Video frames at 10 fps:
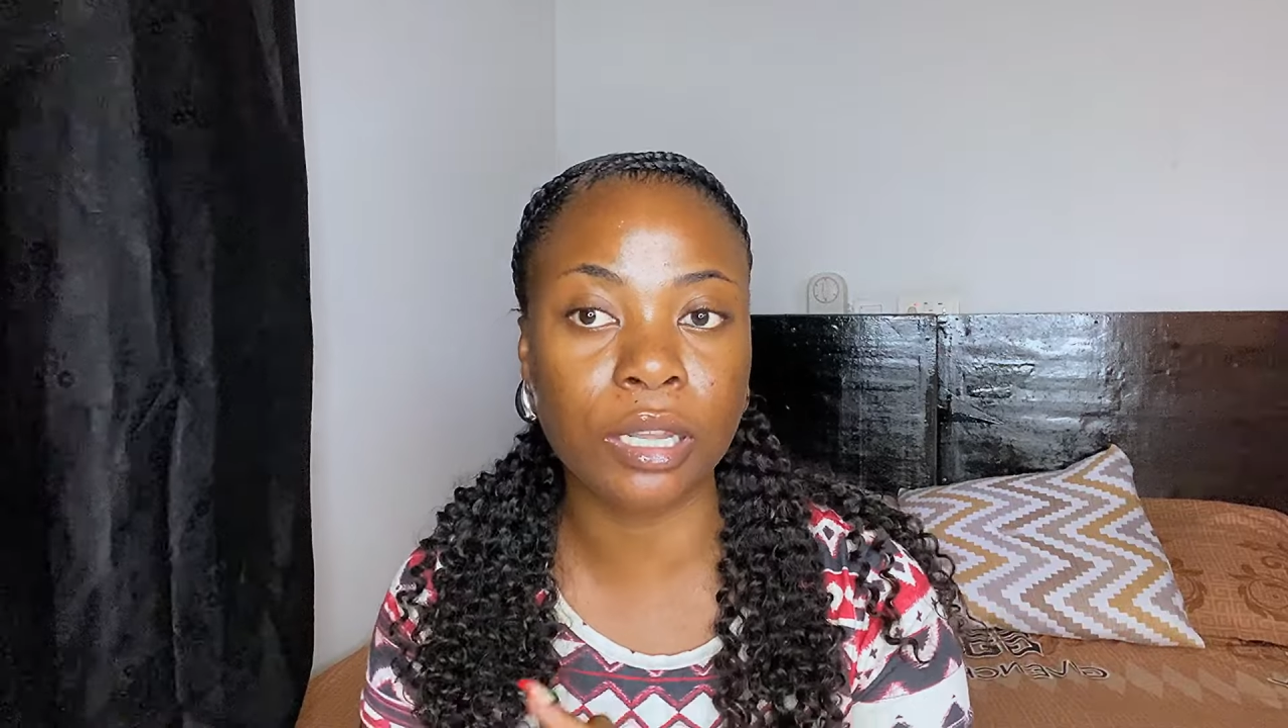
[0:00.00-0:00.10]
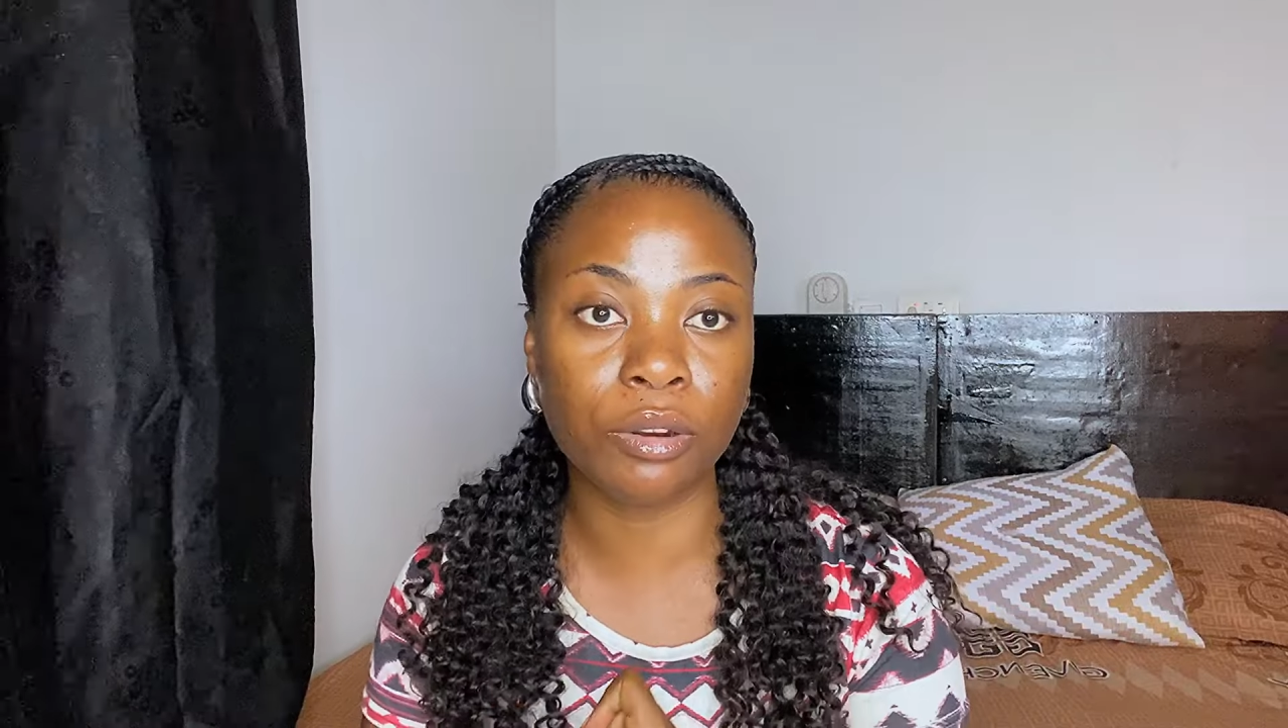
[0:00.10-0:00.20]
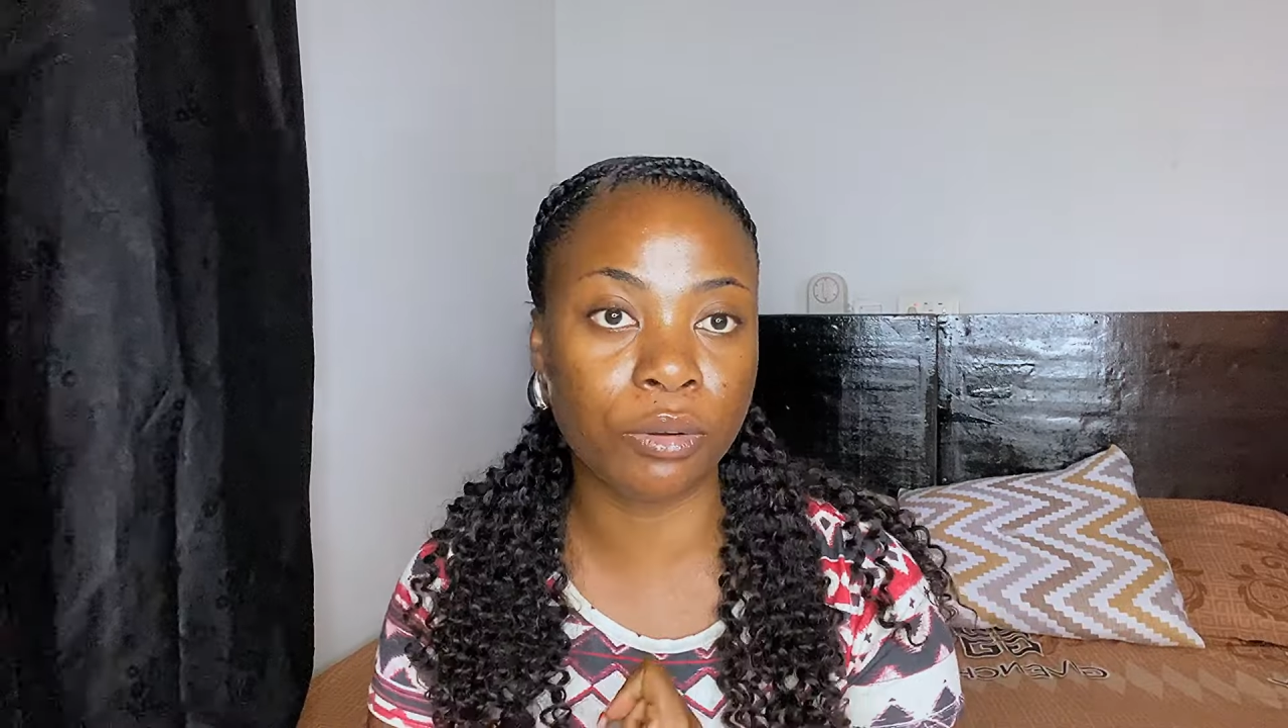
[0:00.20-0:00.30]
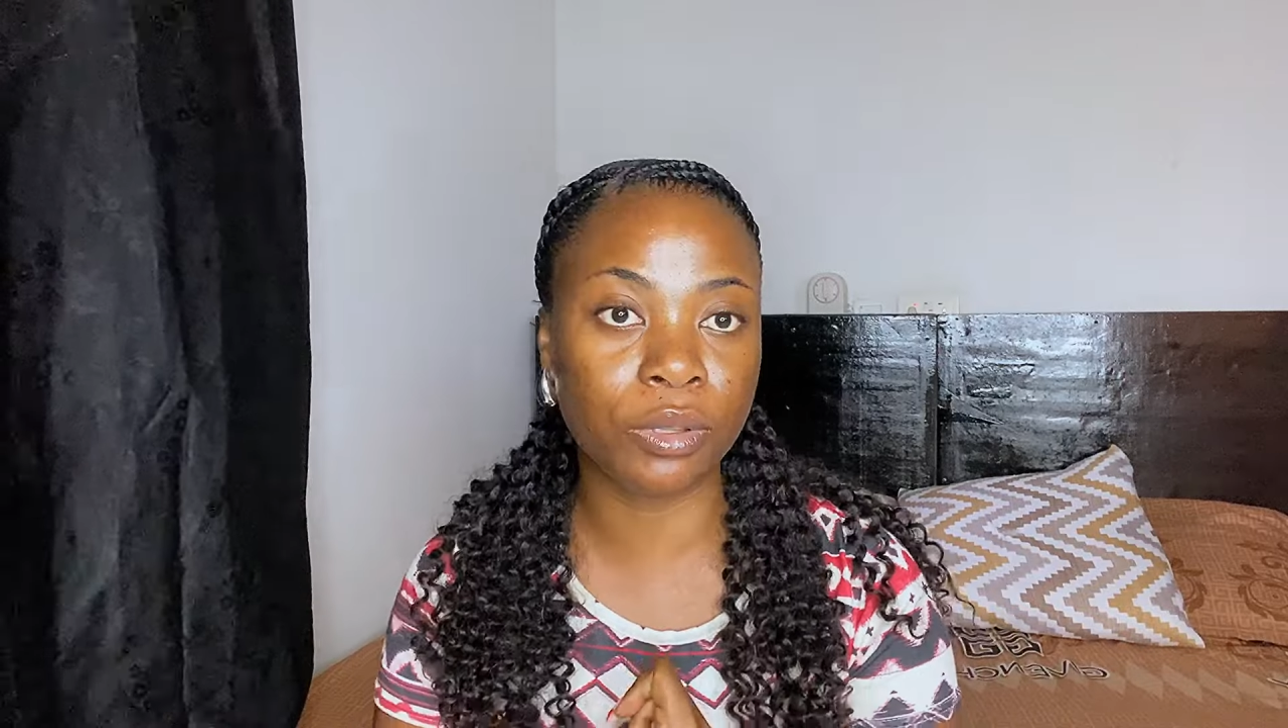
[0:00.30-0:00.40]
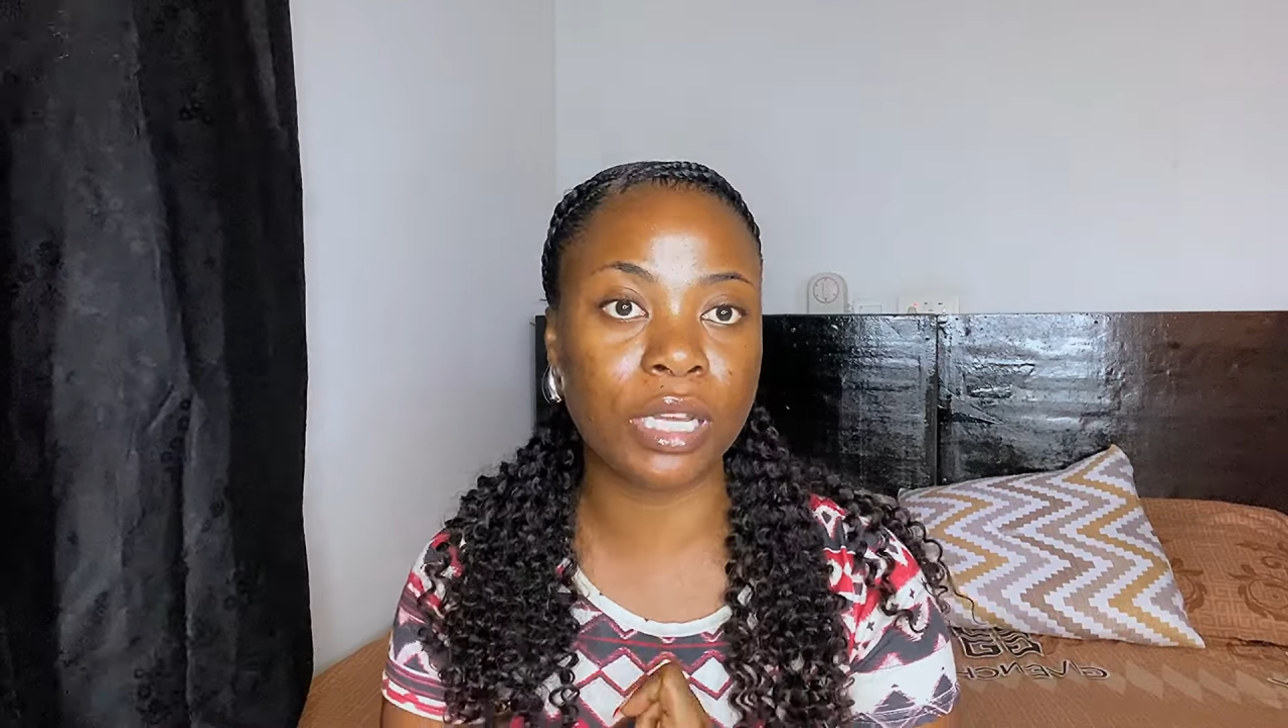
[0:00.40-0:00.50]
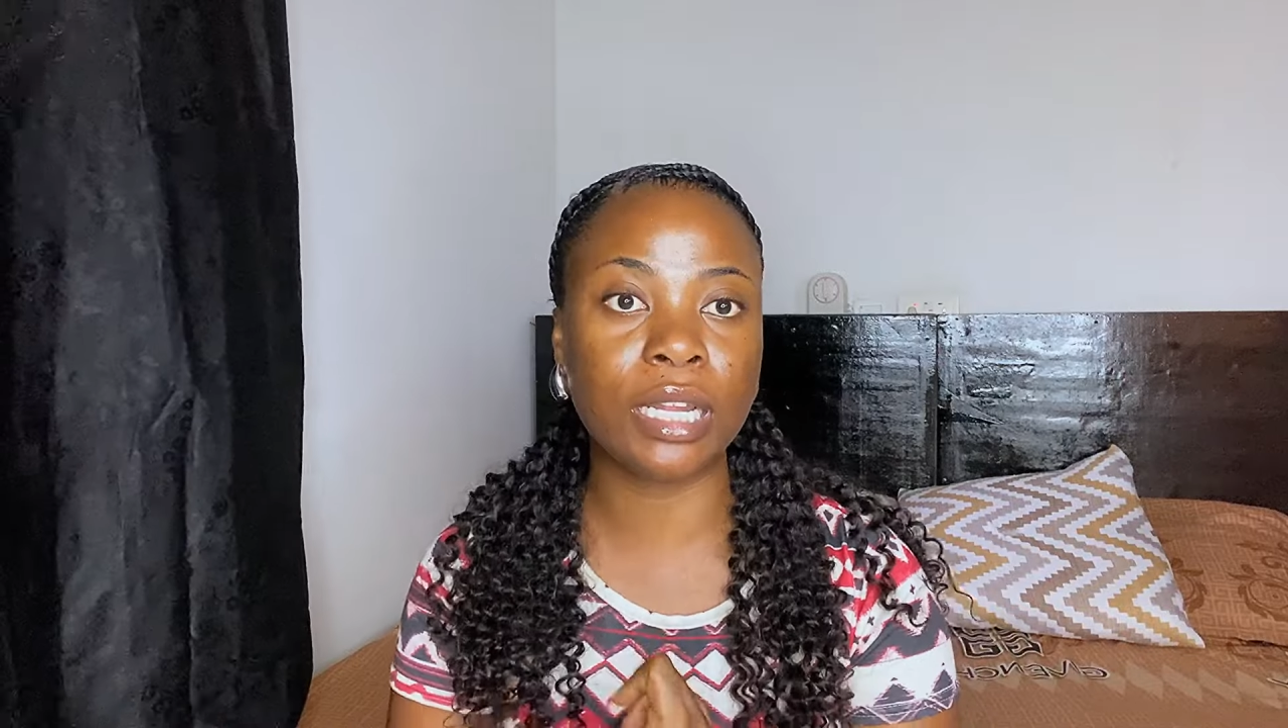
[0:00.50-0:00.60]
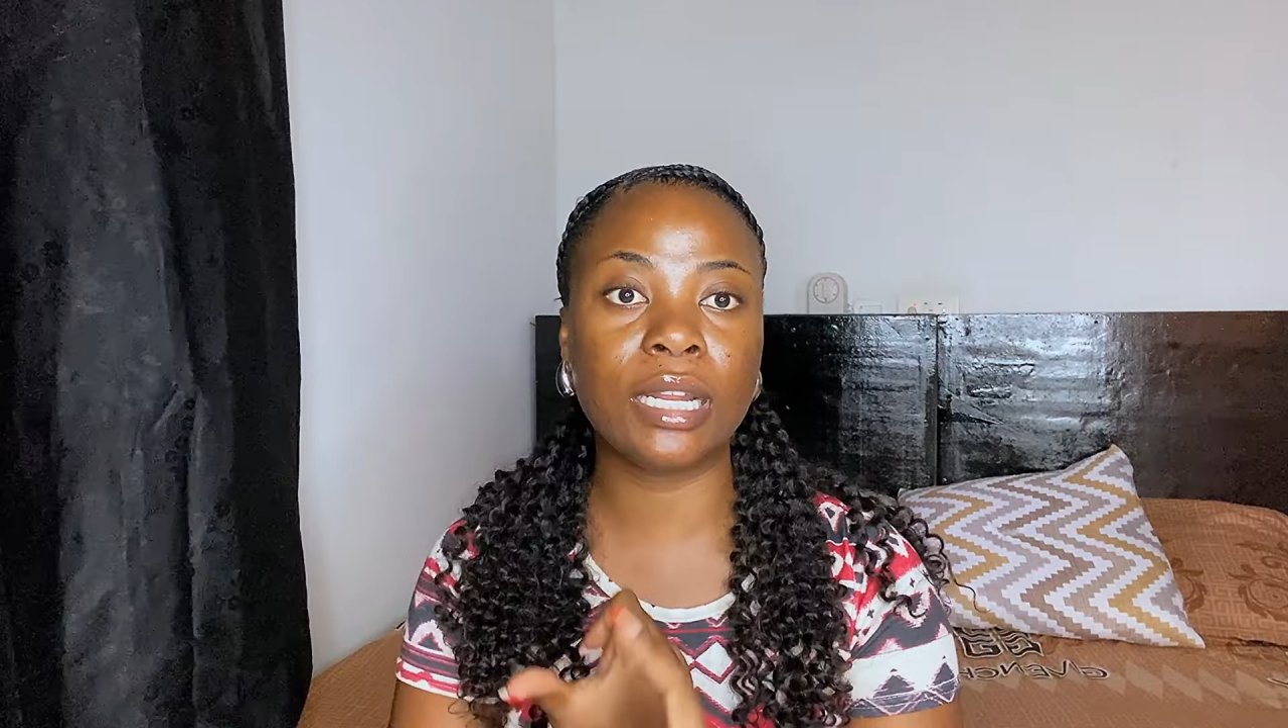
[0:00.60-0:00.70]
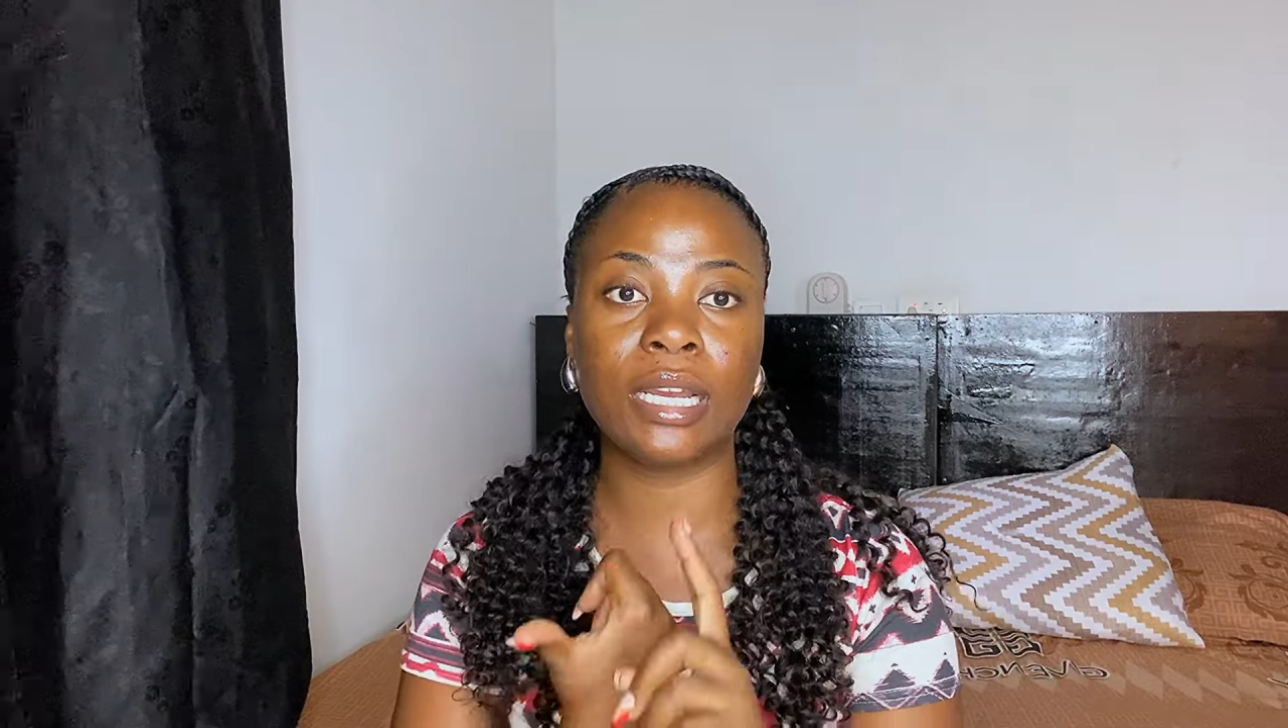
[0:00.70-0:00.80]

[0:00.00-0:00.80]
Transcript: and all that.